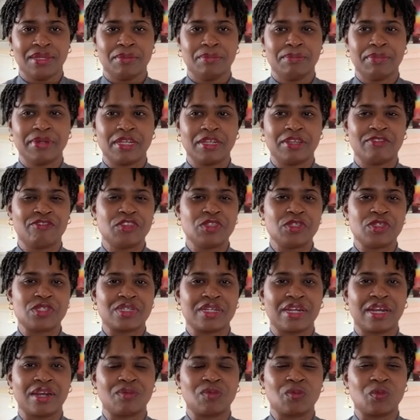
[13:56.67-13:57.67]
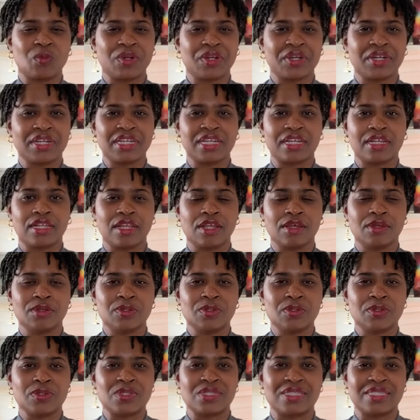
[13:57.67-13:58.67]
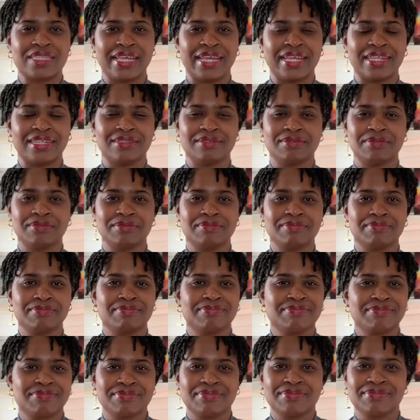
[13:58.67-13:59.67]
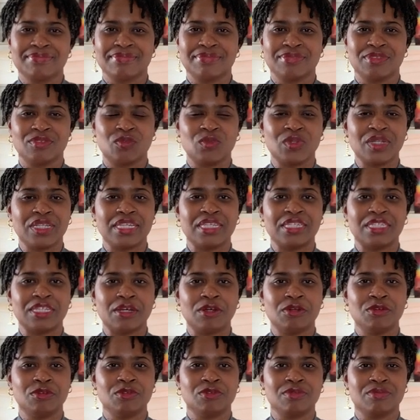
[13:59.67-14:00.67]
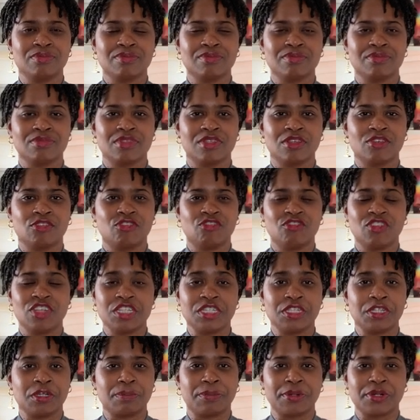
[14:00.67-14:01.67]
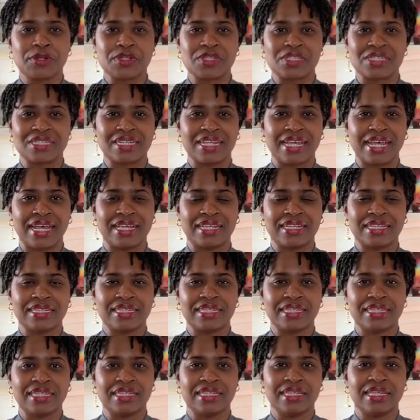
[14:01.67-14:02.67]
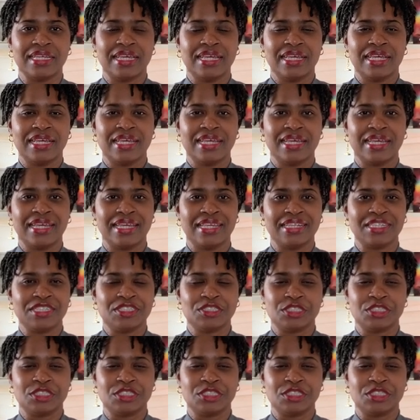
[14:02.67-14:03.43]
But if you start wearing clothes that really don't fit your personality, and